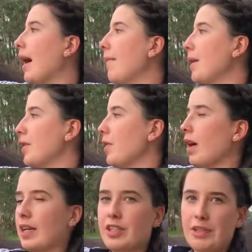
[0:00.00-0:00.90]
and you're not
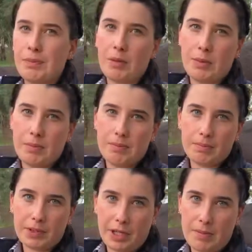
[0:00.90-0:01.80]
actually probably
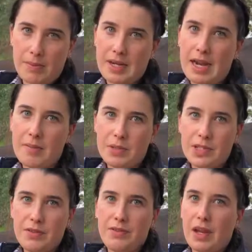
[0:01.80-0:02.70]
going to be able
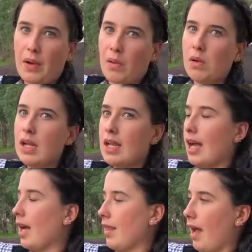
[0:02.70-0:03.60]
to feel
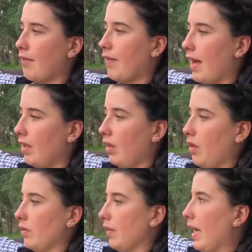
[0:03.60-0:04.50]
that fat
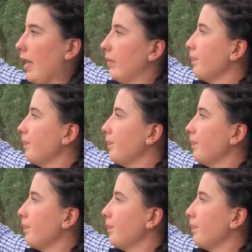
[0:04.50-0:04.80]
along there.